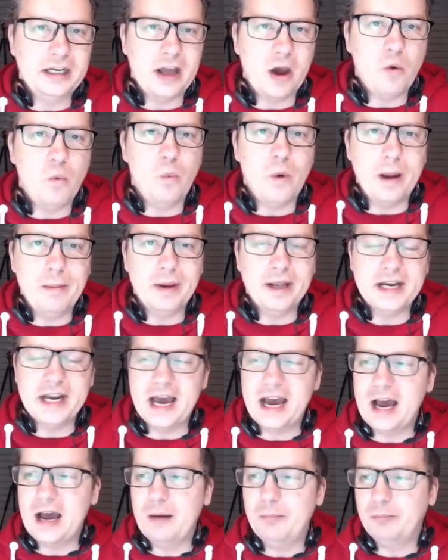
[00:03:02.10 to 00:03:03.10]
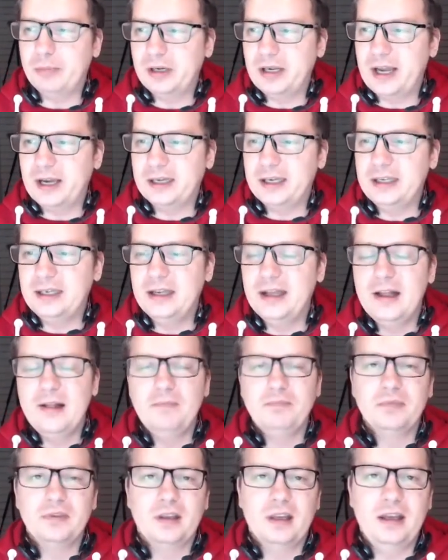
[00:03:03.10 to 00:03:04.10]
webinar plugin
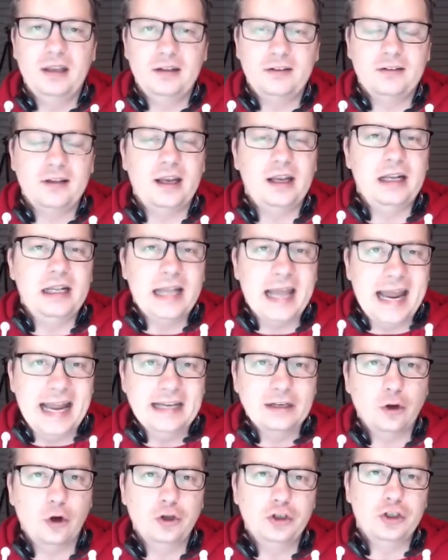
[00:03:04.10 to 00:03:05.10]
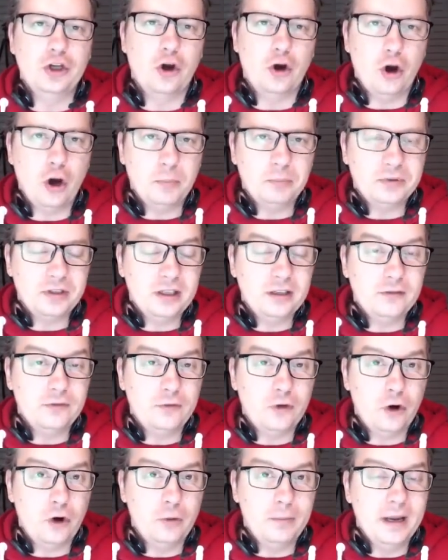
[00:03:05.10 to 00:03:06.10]
is they land on your opt-in
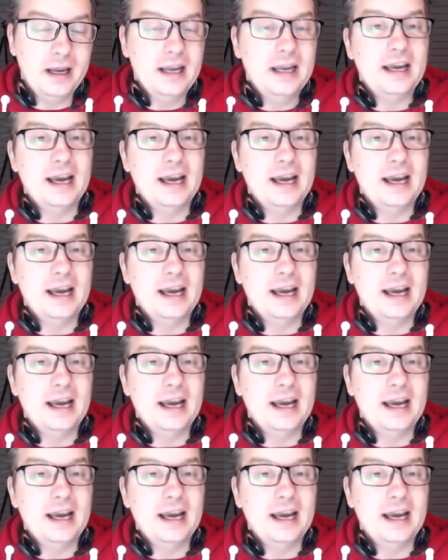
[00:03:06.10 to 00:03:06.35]
form,